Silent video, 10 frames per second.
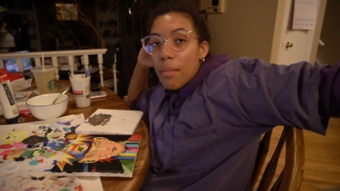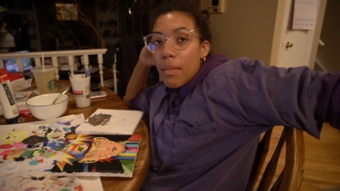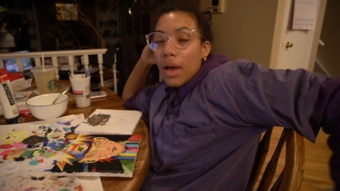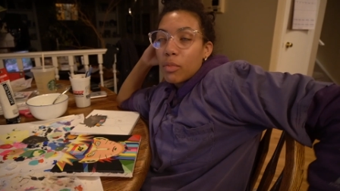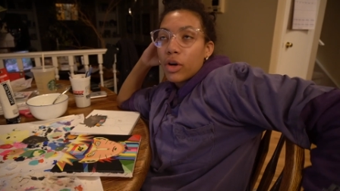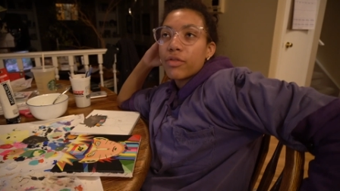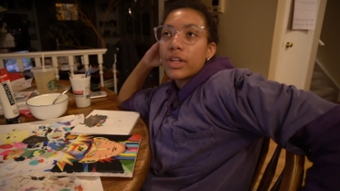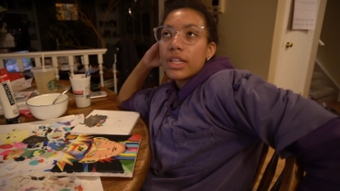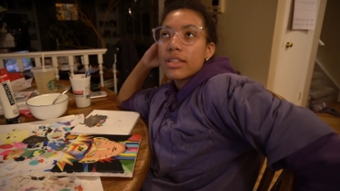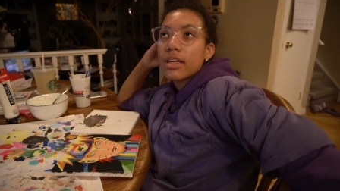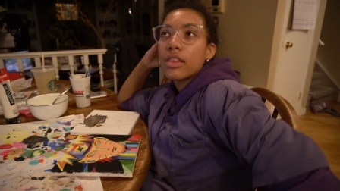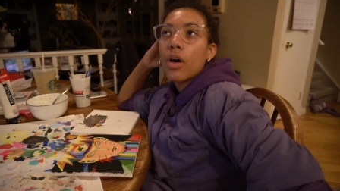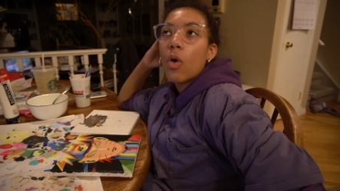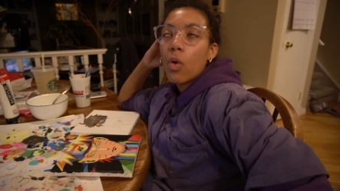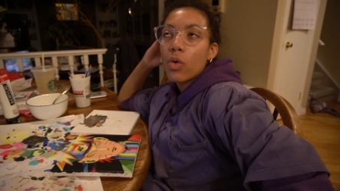My boyfriend is like the
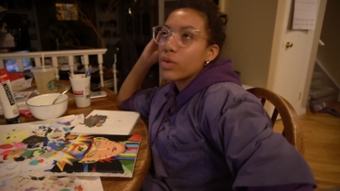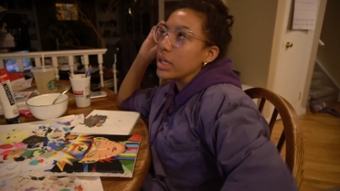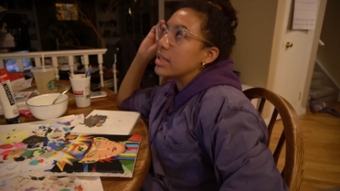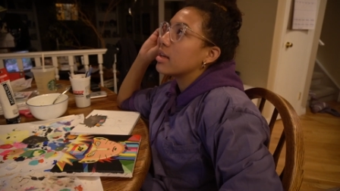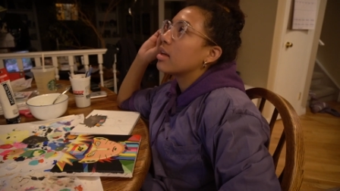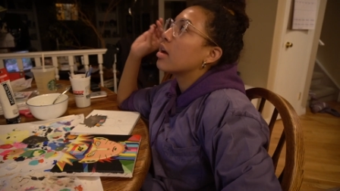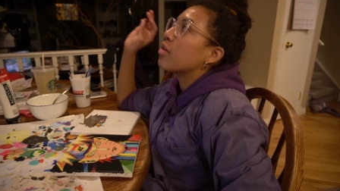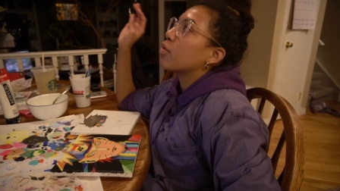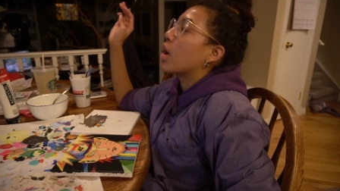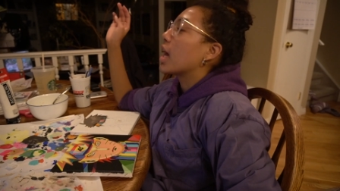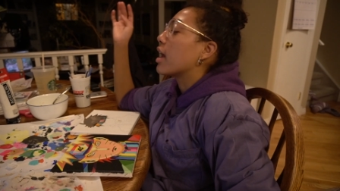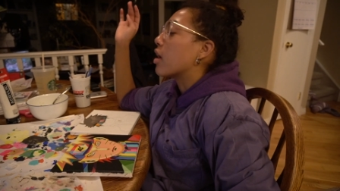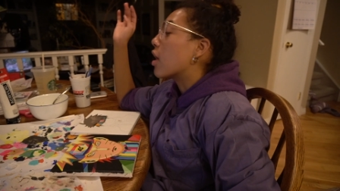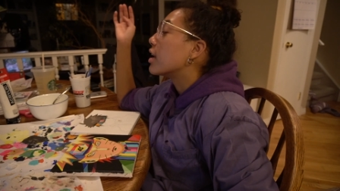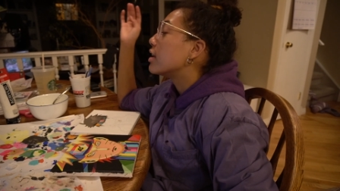whole reason of why I
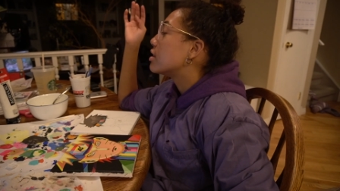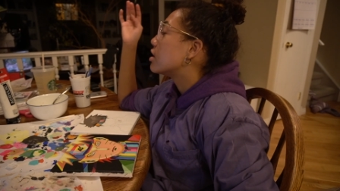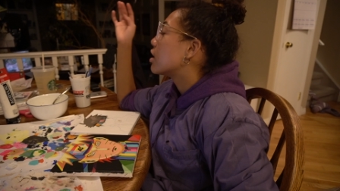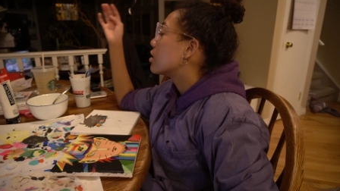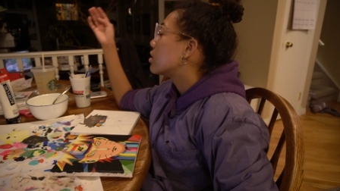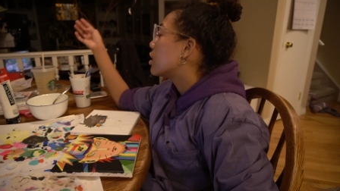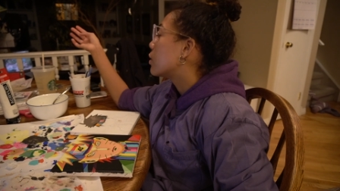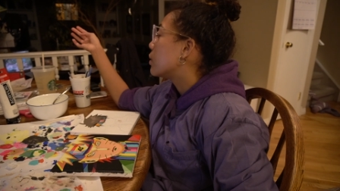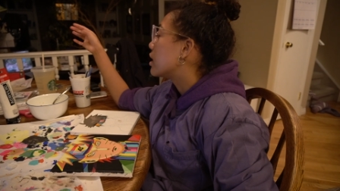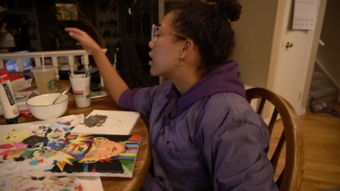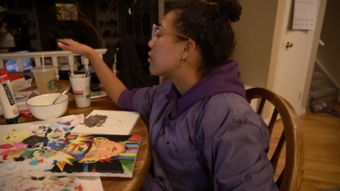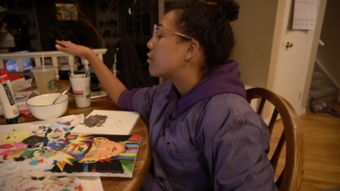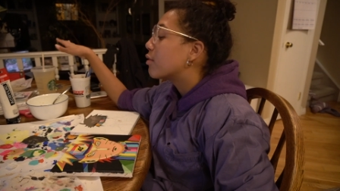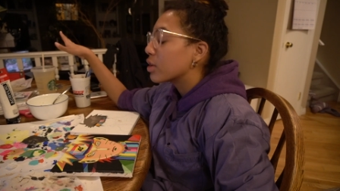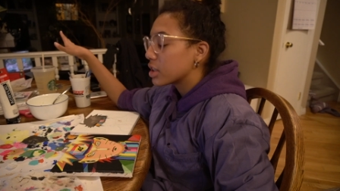got into Naruto. He kind of
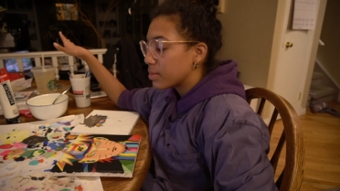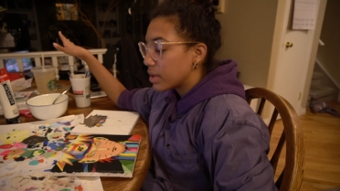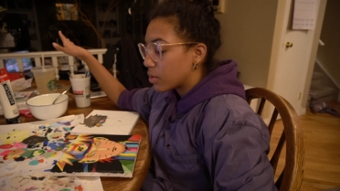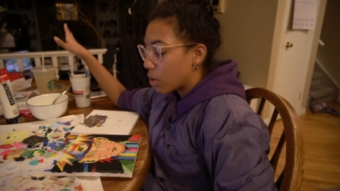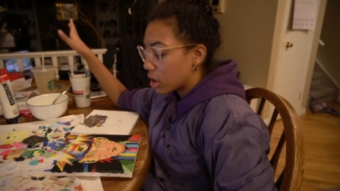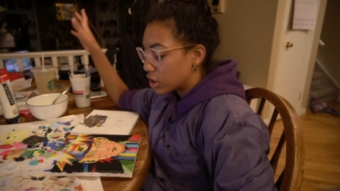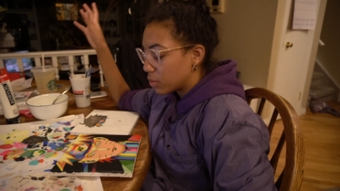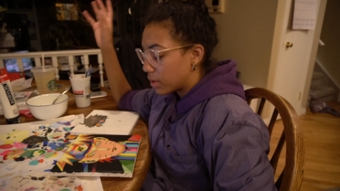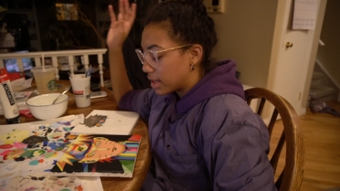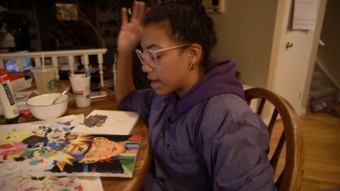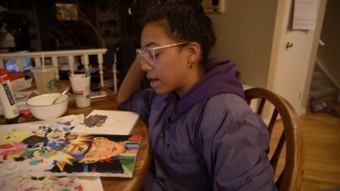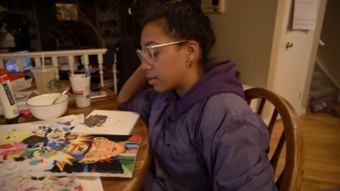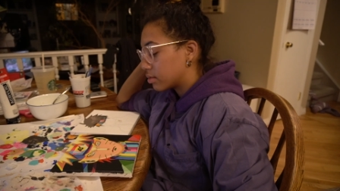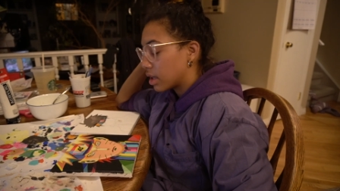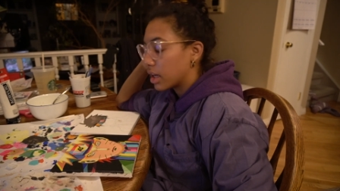forced me to watch it one day and I
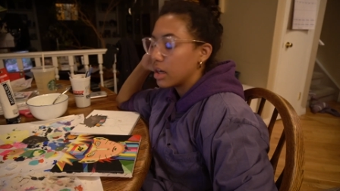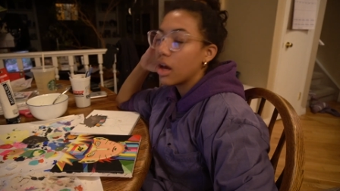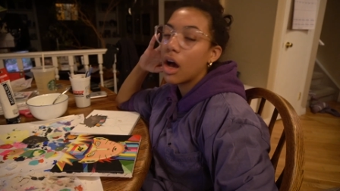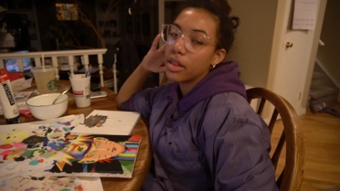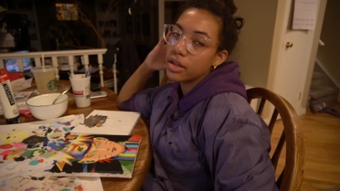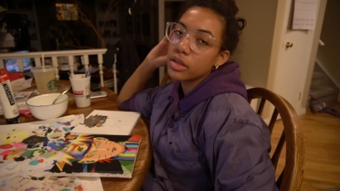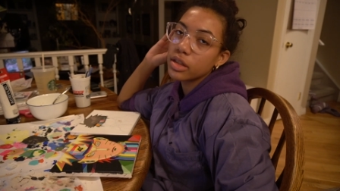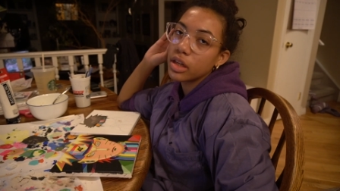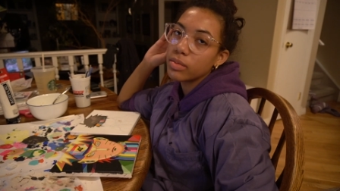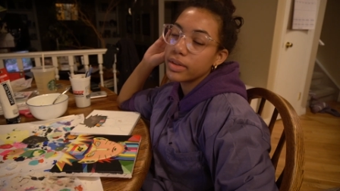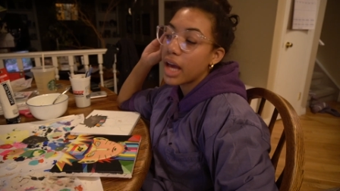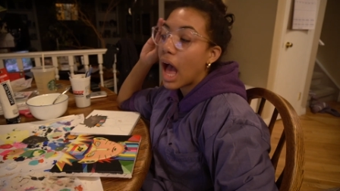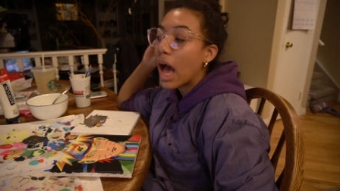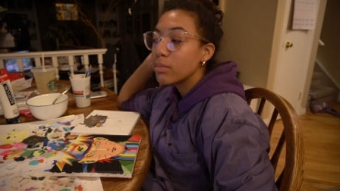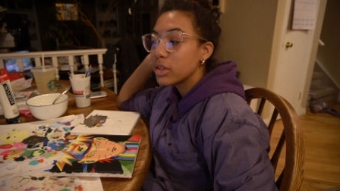was like, no, this is gonna be
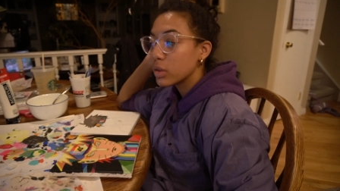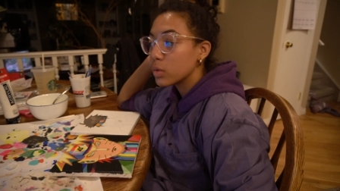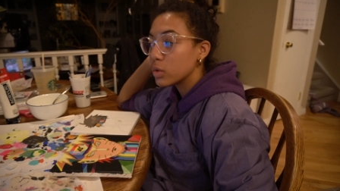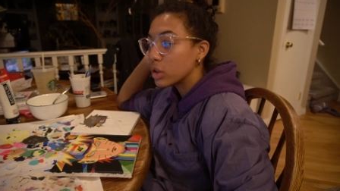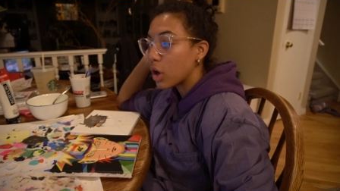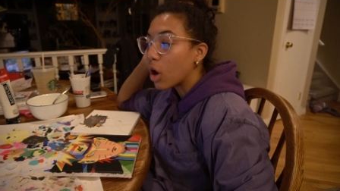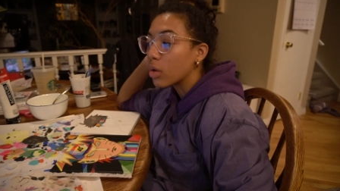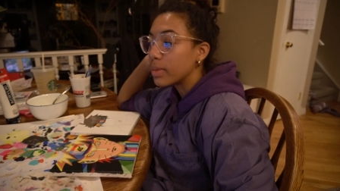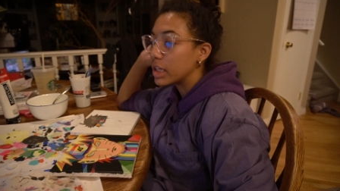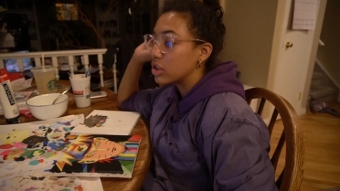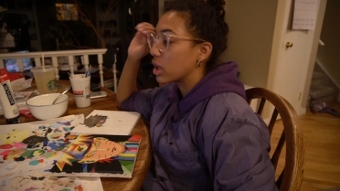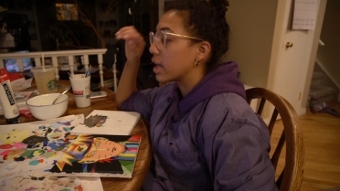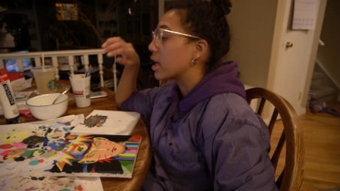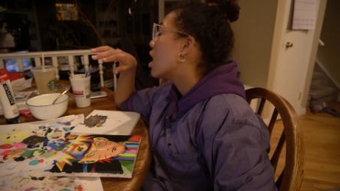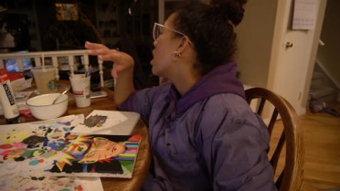absolute garbage.
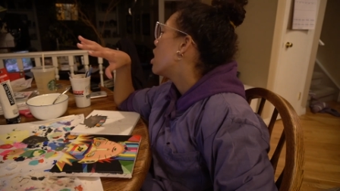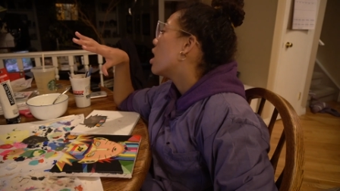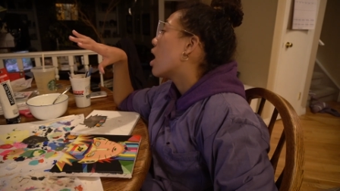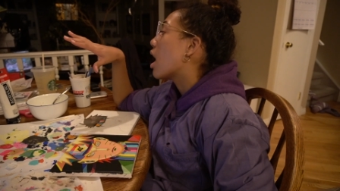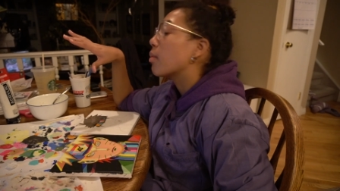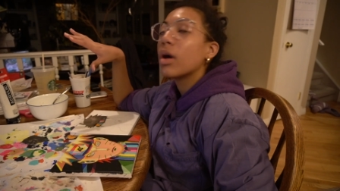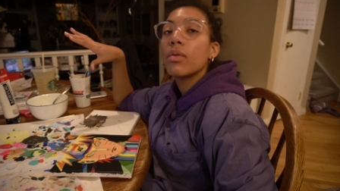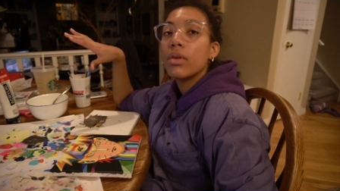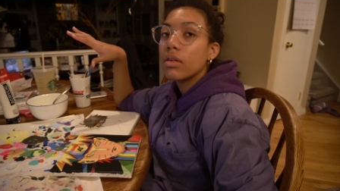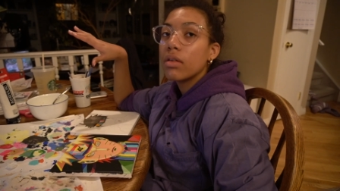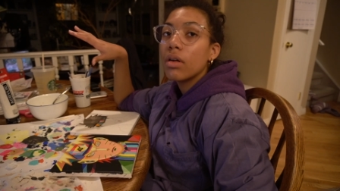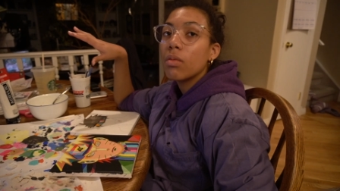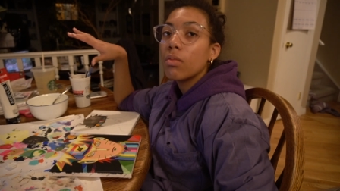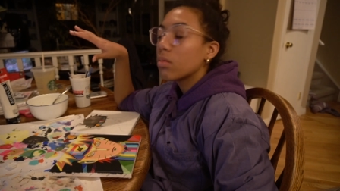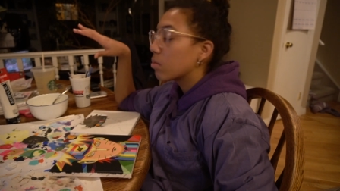Like, how about, oh,
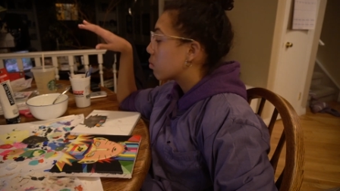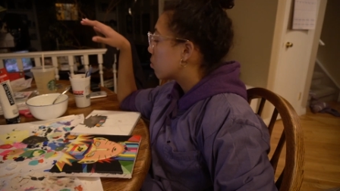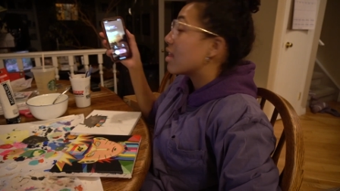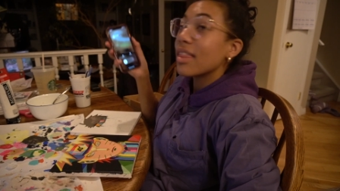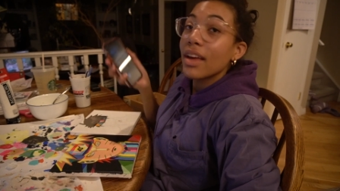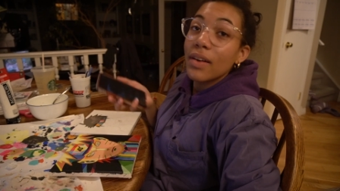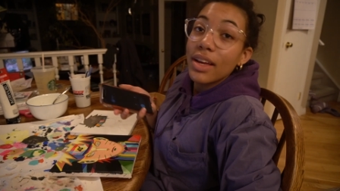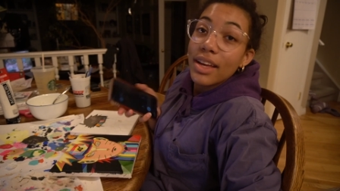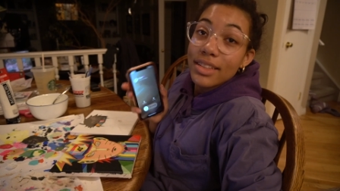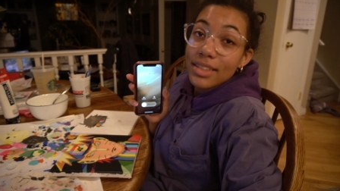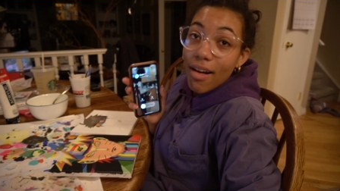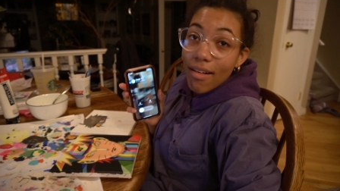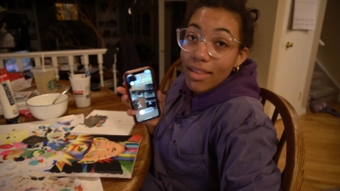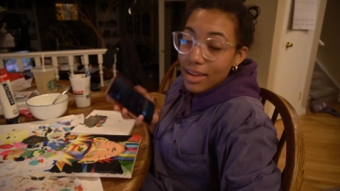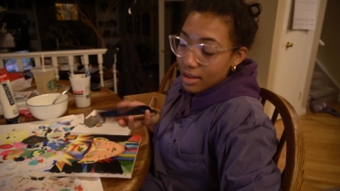there he is
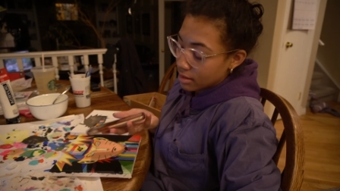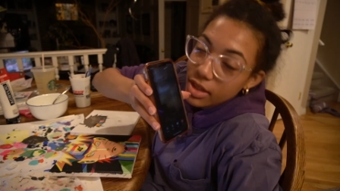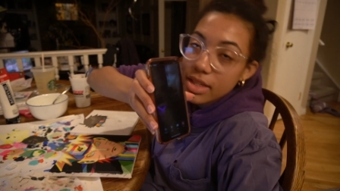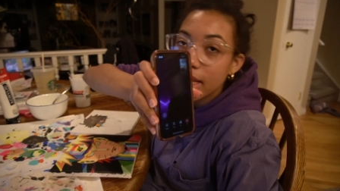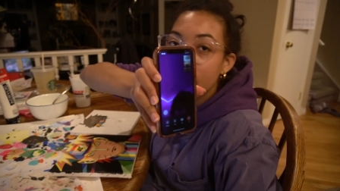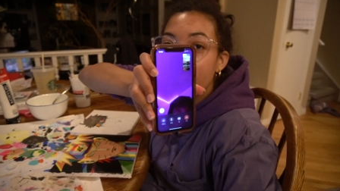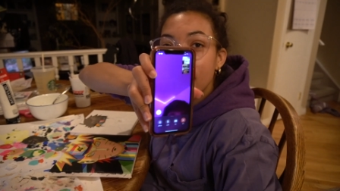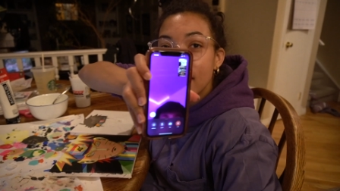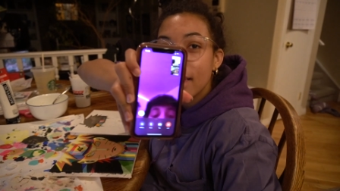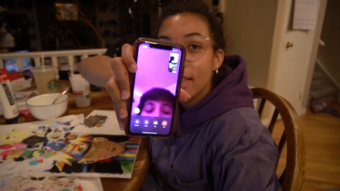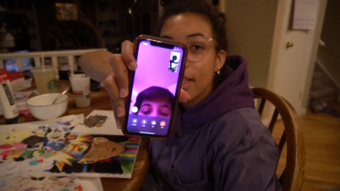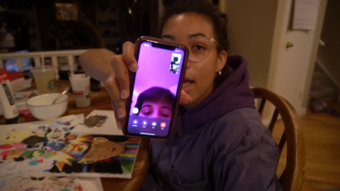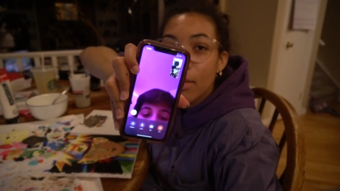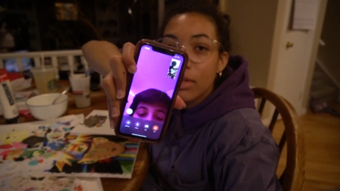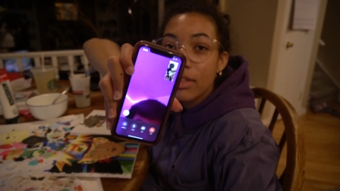calling. Say hey to the
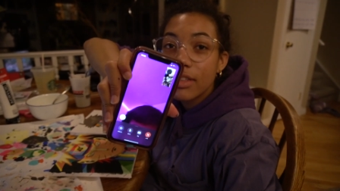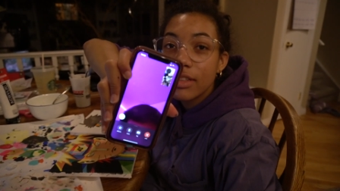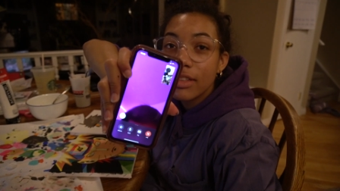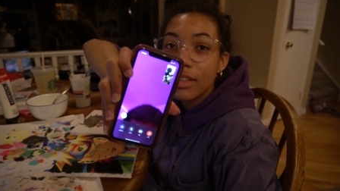subs.